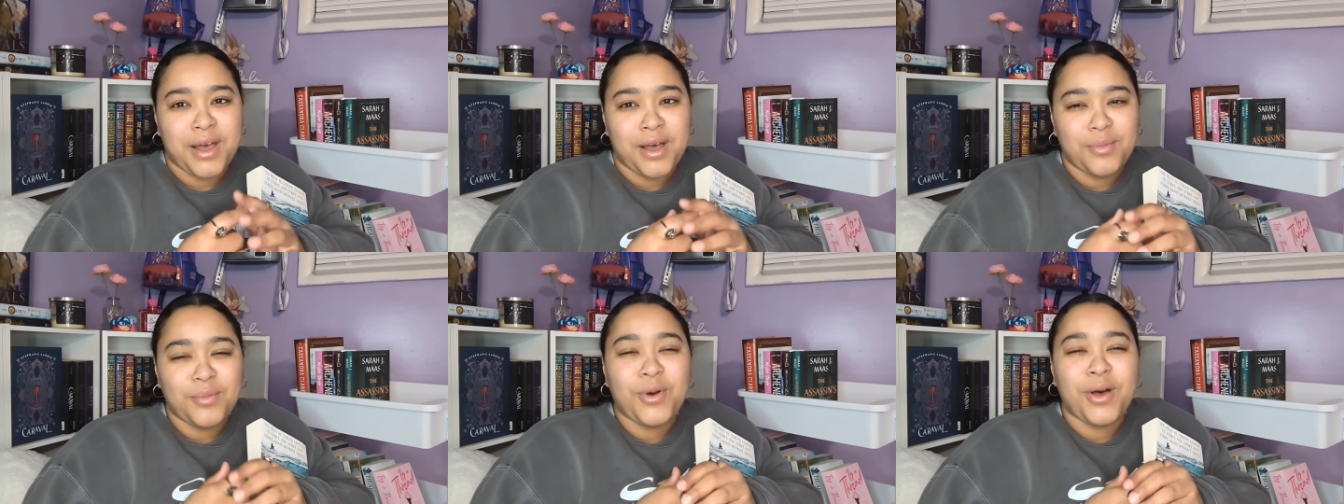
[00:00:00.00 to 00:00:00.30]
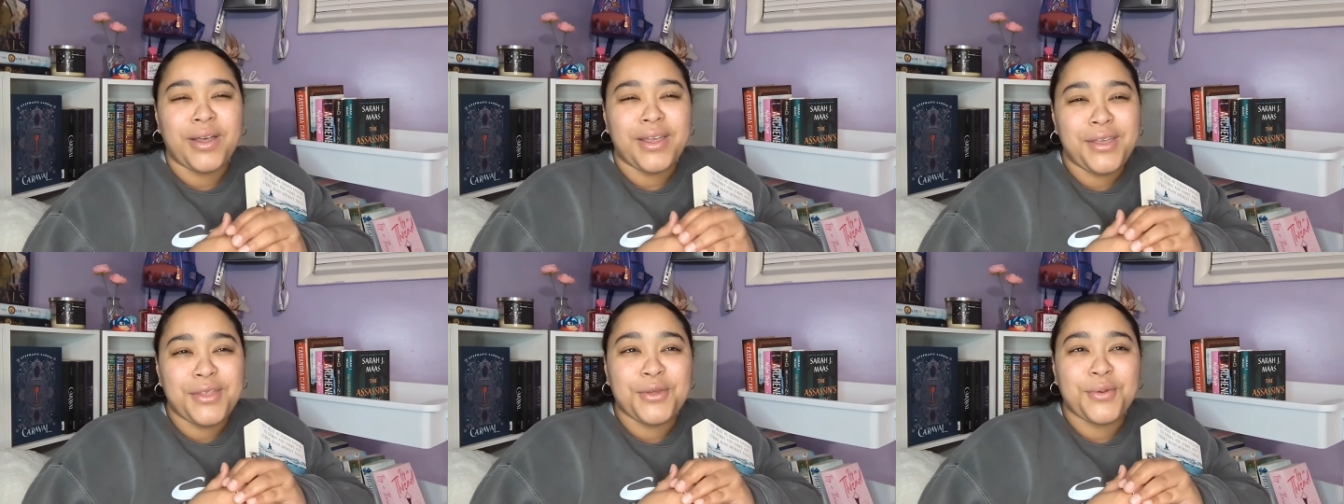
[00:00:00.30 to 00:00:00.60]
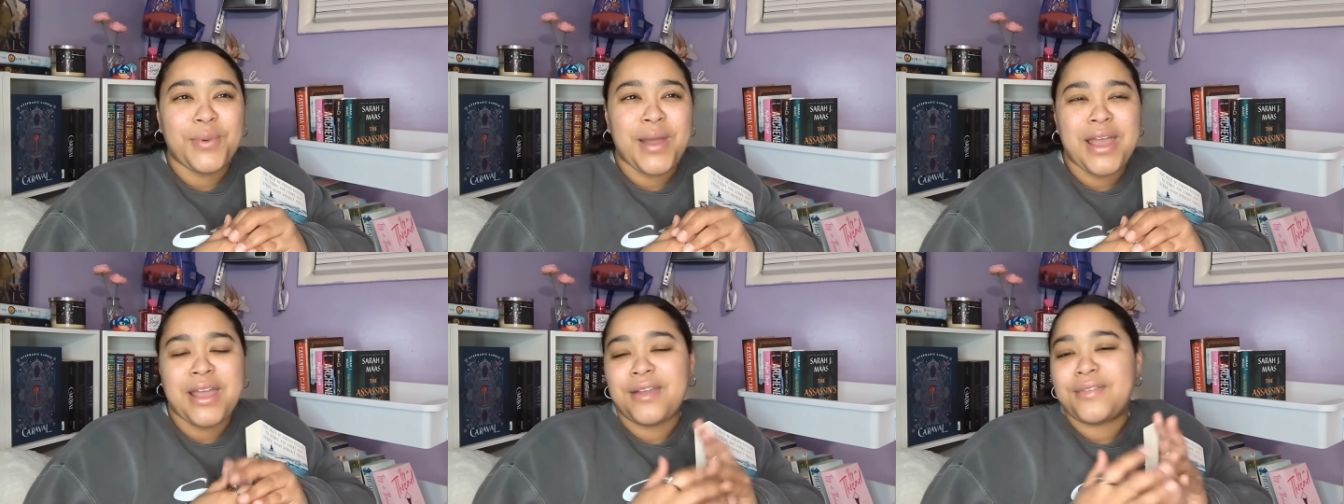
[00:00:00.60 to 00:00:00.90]
well, either
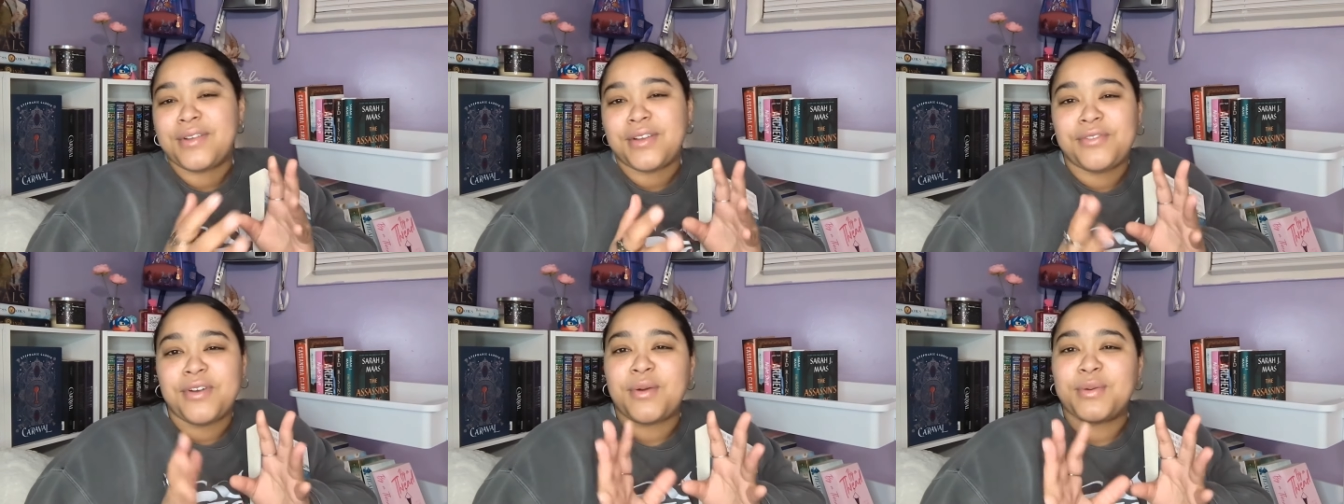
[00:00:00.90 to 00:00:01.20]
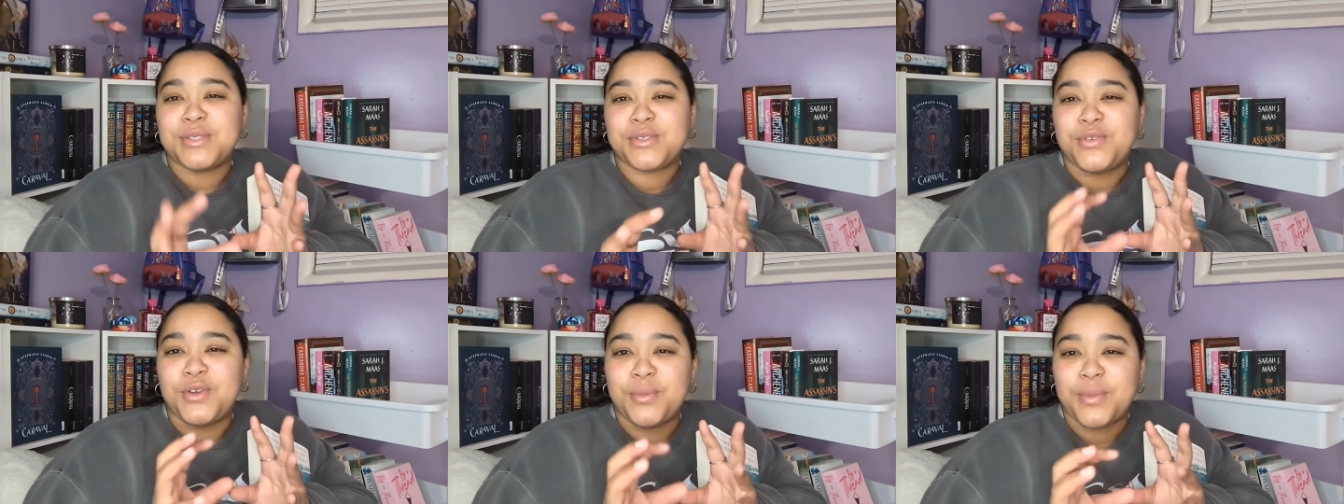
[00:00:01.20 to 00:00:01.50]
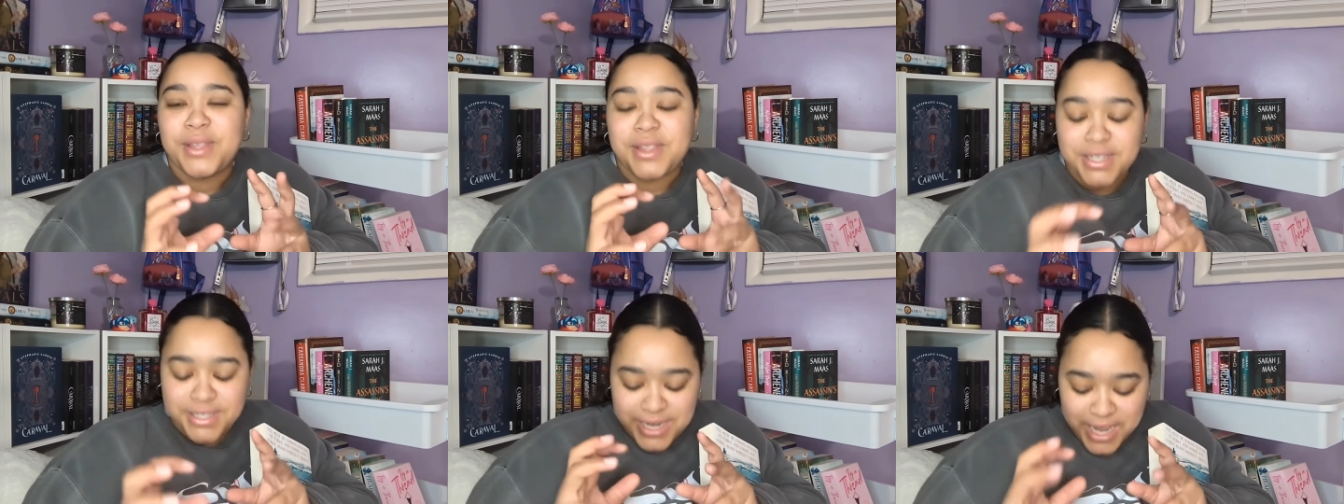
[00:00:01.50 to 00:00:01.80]
way, even if I was
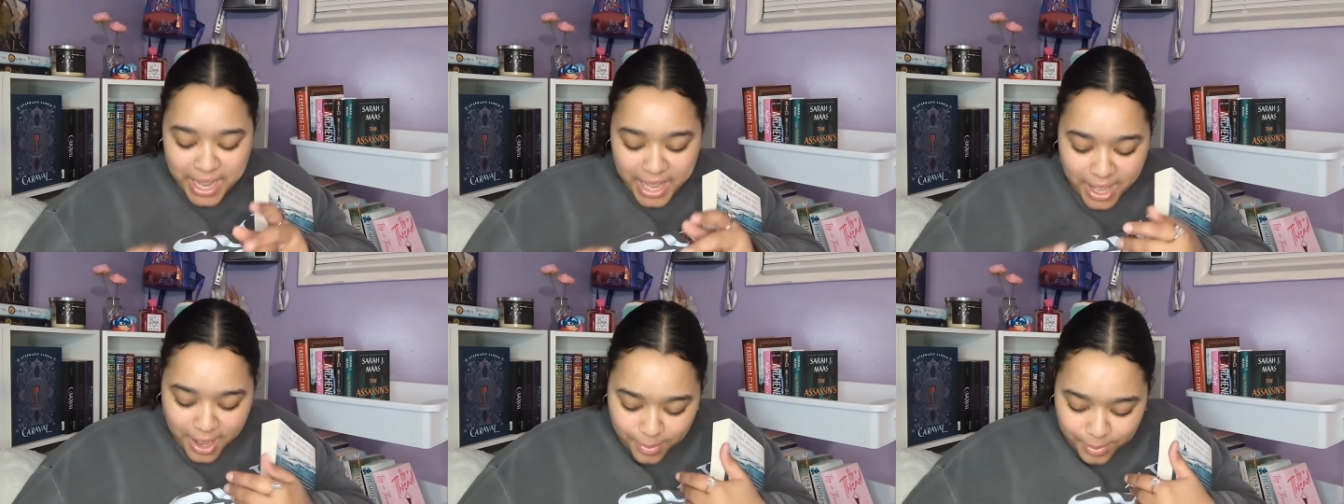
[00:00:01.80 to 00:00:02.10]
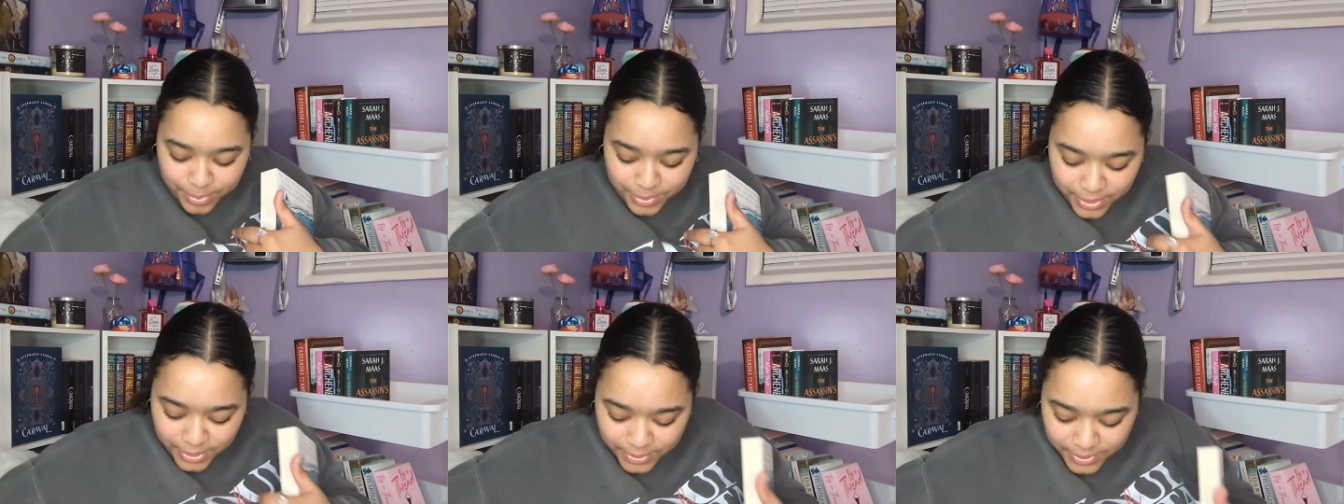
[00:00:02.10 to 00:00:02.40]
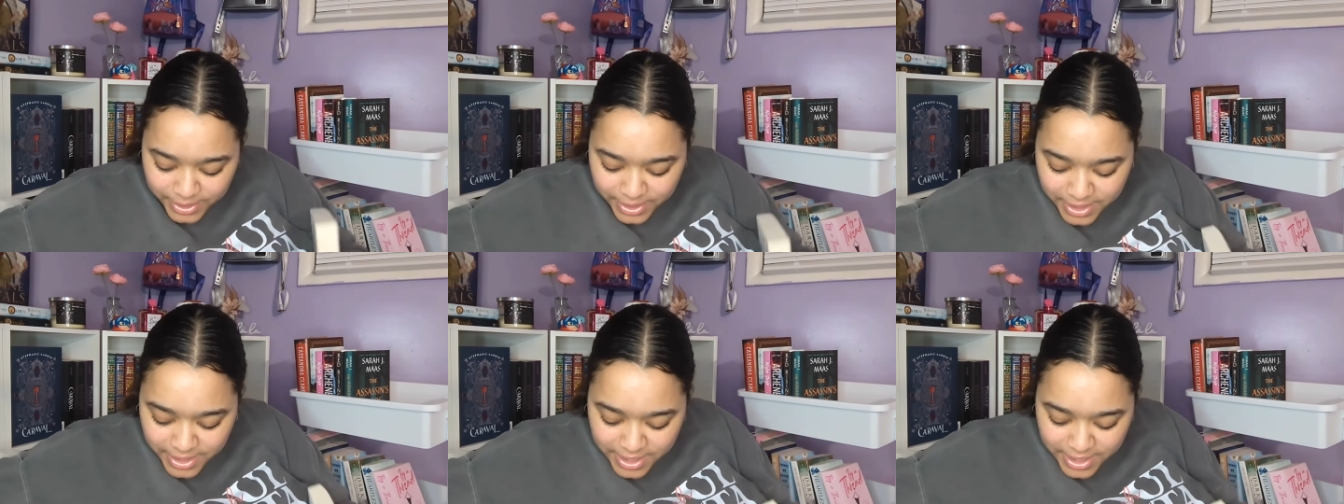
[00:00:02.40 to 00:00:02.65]
filming the day I upload,